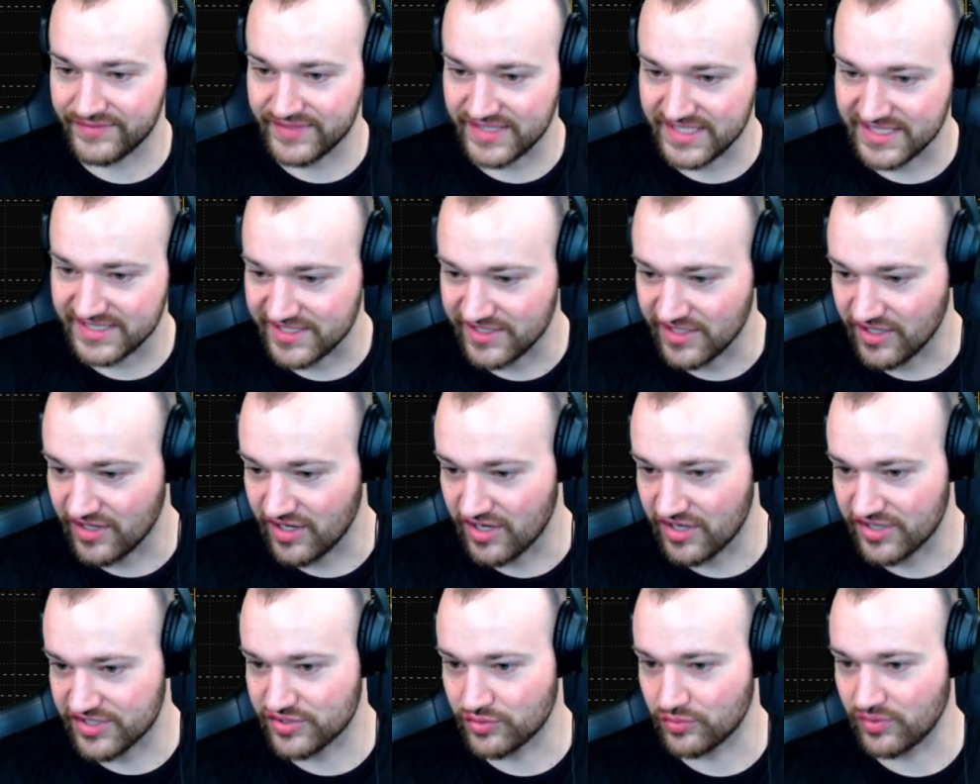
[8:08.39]

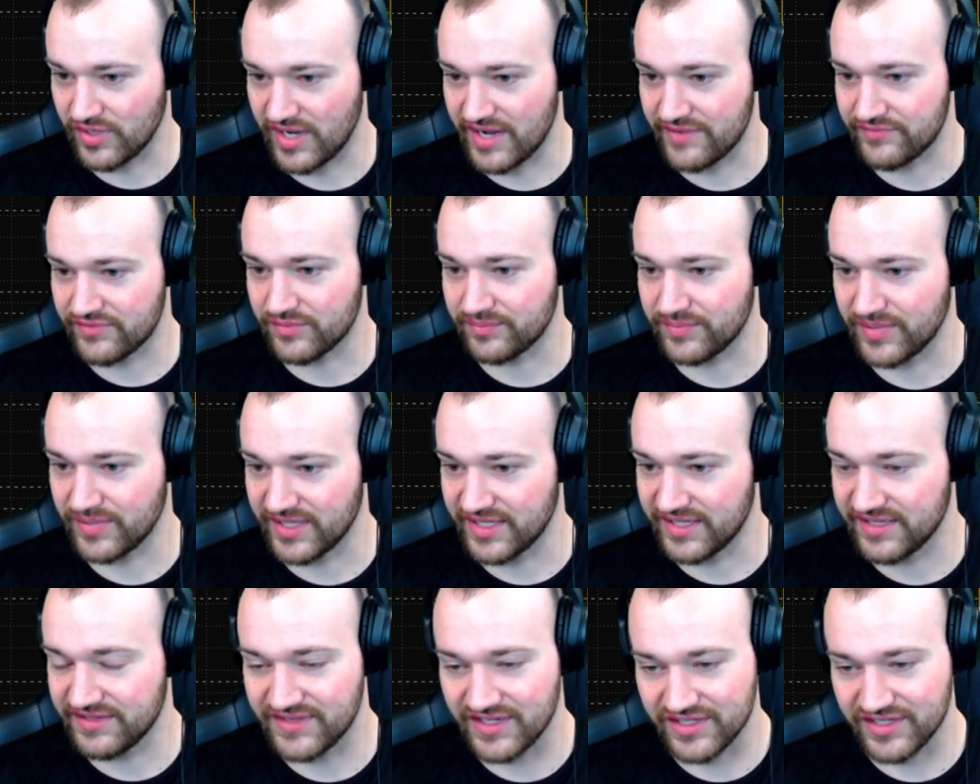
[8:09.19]
ATRs or whatever,
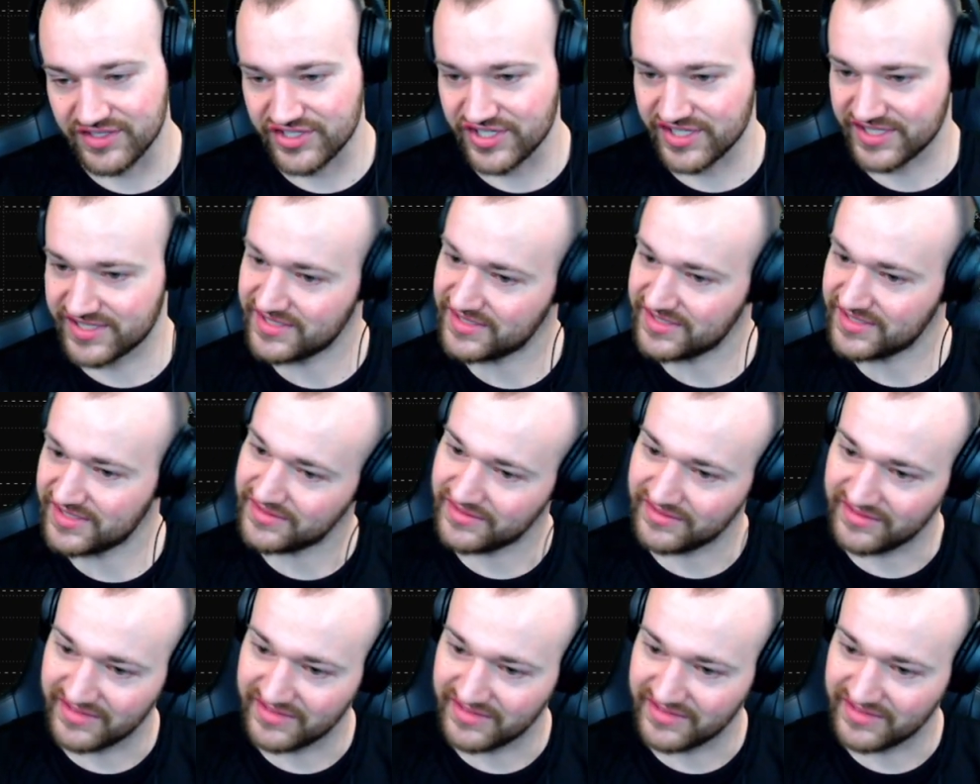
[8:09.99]
but they're just,